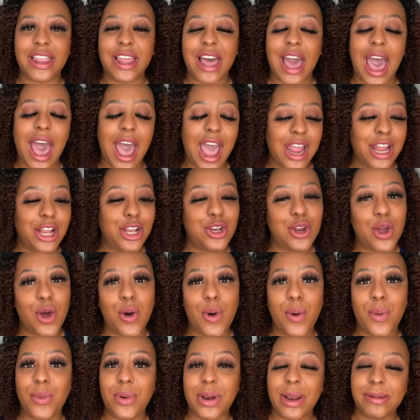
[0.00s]
I know
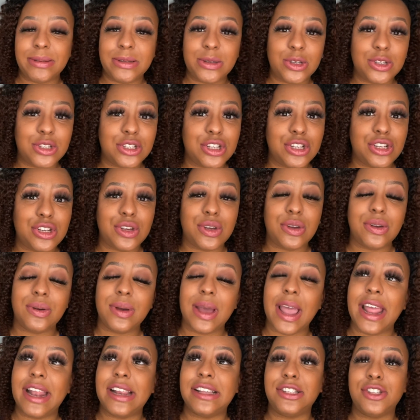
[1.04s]
what I'm supposed to do,
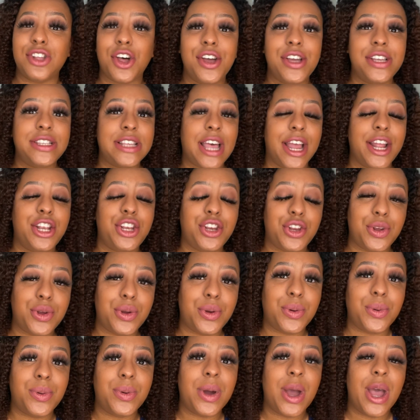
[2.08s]
and as long as I
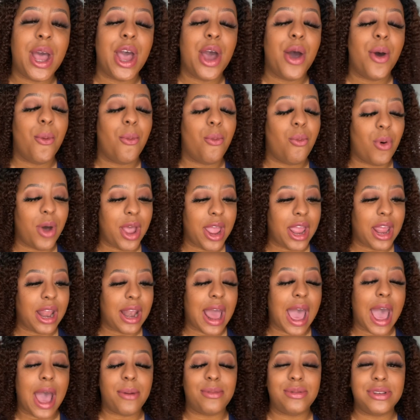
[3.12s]
do what
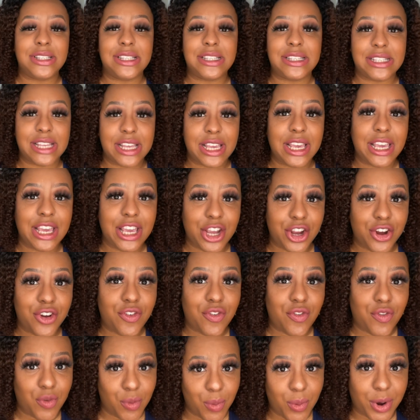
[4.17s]
I was sent here
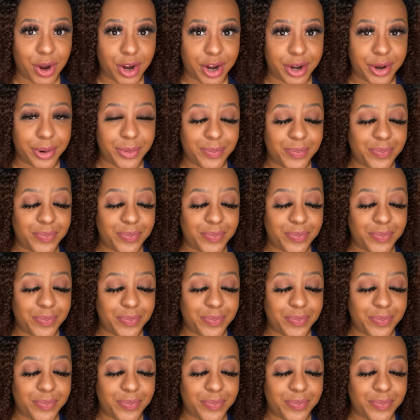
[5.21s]
for,